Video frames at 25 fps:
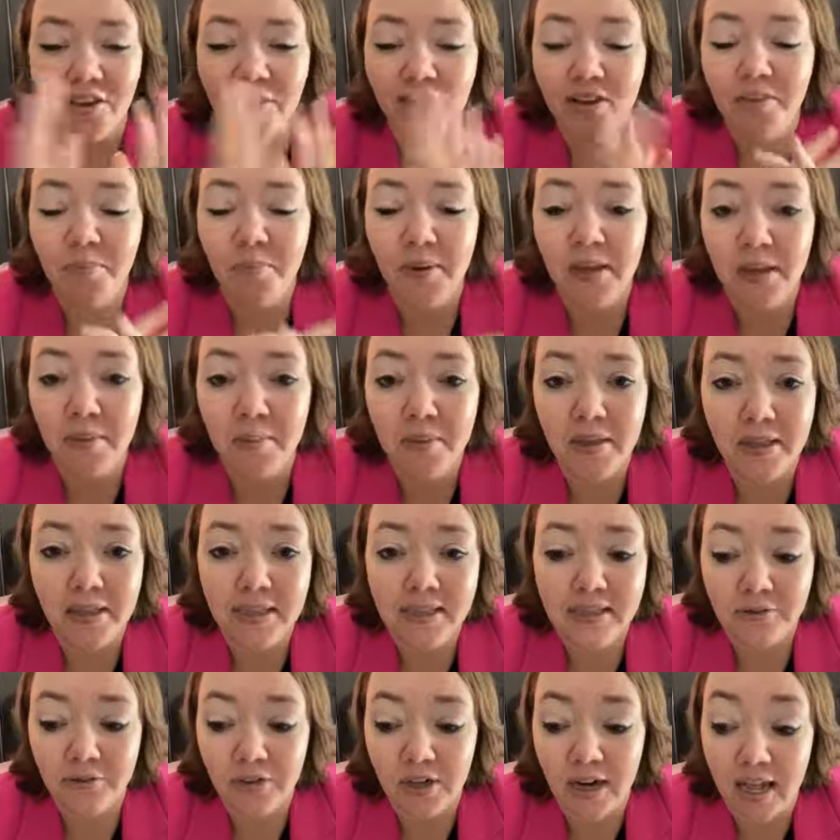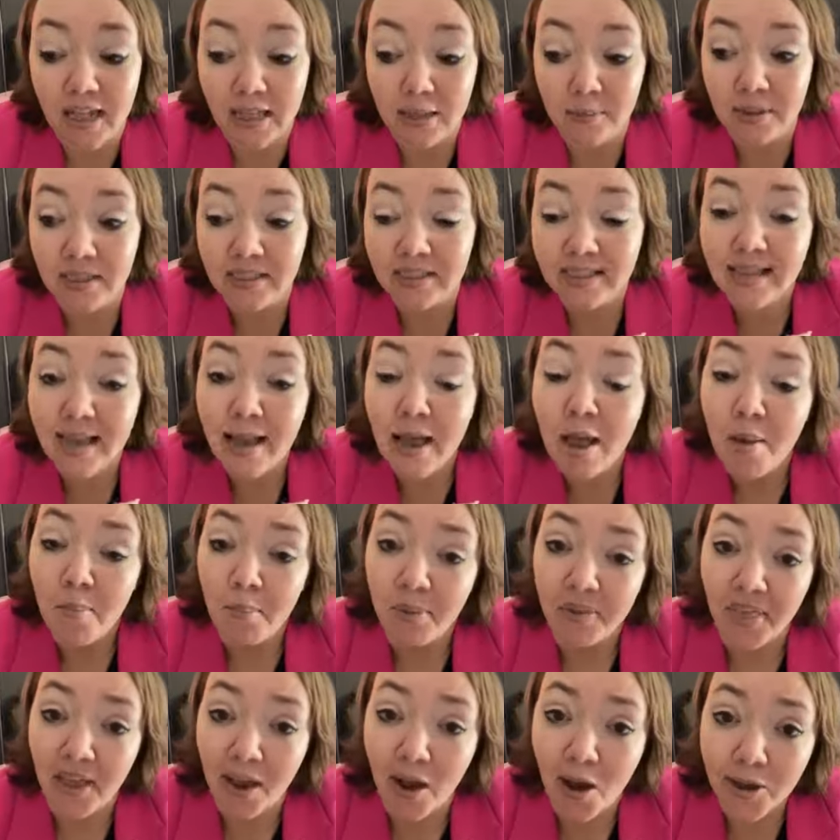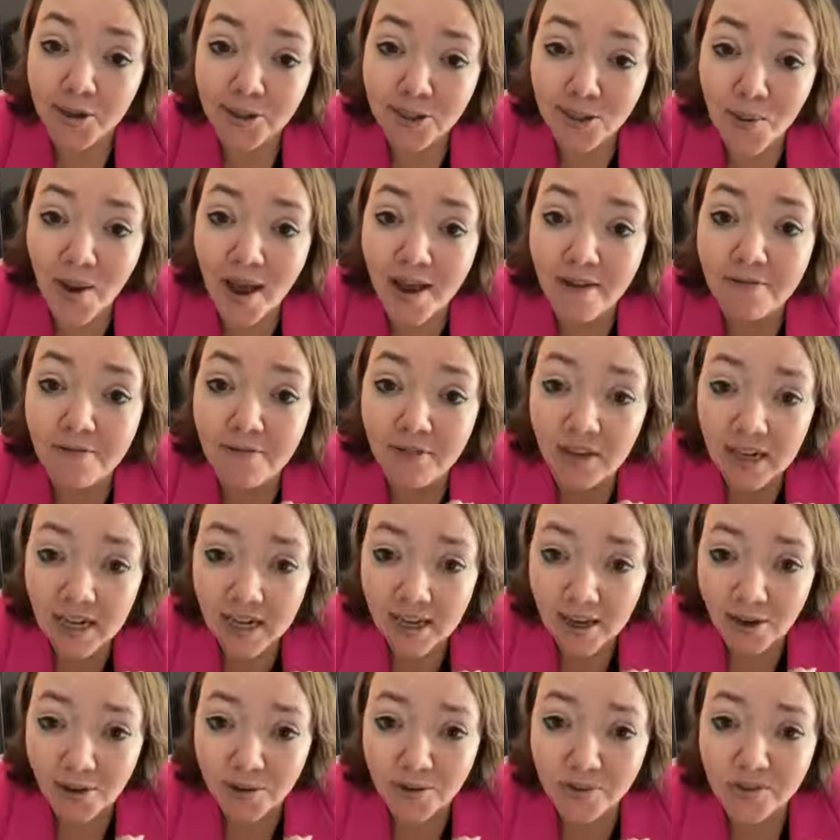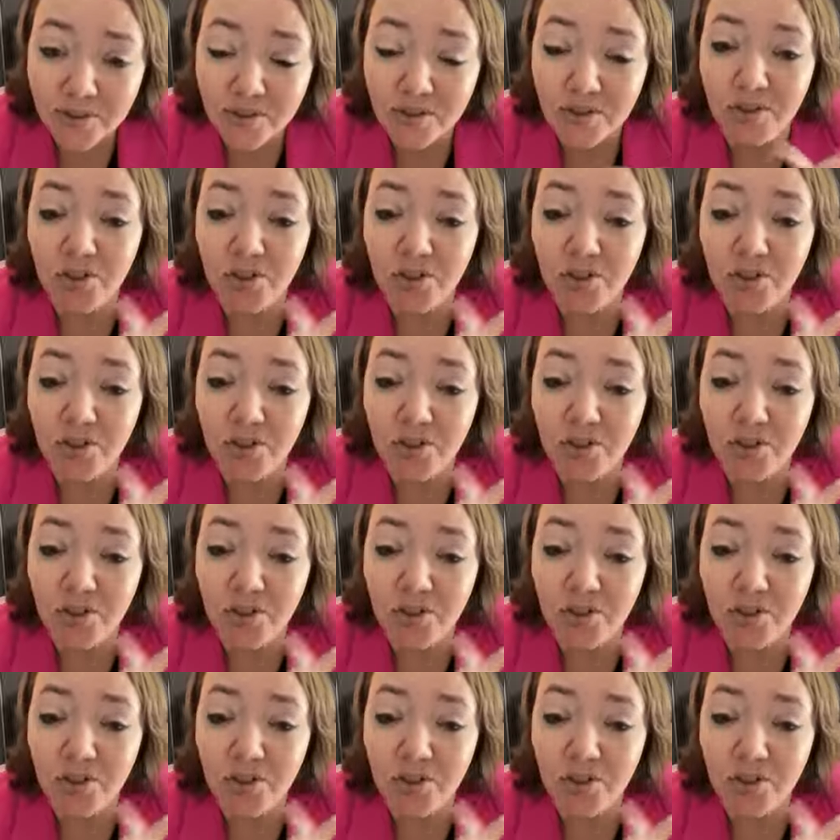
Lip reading: You could pick a million different elements, but they also have videos.